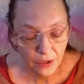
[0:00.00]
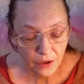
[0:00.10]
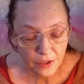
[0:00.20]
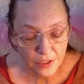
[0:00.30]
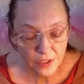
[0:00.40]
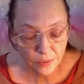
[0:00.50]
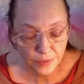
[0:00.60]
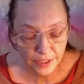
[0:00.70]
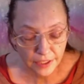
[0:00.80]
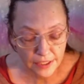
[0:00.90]
Also
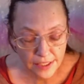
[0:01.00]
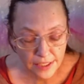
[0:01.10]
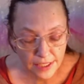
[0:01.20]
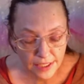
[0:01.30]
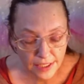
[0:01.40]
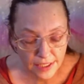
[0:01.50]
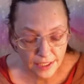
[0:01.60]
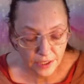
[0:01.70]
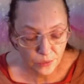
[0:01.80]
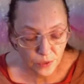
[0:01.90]
because
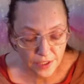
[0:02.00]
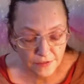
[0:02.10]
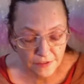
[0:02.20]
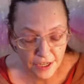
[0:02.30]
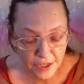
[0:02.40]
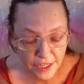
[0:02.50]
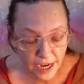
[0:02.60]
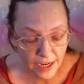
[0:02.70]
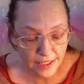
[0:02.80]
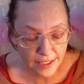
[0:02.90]
Tennessee was very
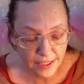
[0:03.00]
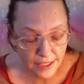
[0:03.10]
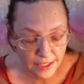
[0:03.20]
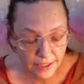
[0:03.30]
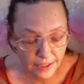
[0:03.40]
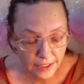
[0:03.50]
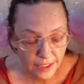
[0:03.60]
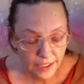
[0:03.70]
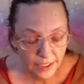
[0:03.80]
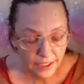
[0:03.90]
isolated
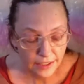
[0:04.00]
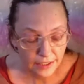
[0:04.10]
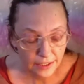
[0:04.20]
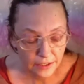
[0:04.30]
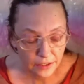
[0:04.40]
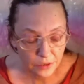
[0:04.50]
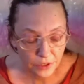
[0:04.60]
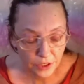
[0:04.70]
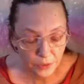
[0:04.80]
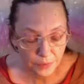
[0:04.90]
in the
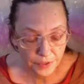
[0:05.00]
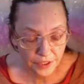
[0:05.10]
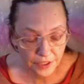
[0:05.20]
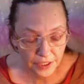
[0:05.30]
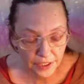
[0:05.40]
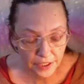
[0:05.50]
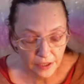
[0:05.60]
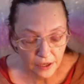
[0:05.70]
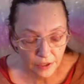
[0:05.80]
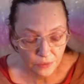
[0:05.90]
colonial period and
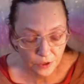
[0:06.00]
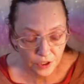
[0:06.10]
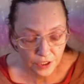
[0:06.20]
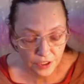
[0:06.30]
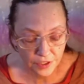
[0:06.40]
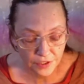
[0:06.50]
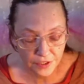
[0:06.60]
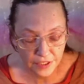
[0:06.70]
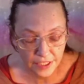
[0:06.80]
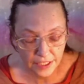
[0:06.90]
onward
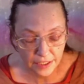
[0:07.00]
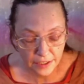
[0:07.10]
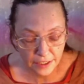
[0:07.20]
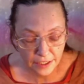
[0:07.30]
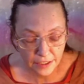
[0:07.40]
until the era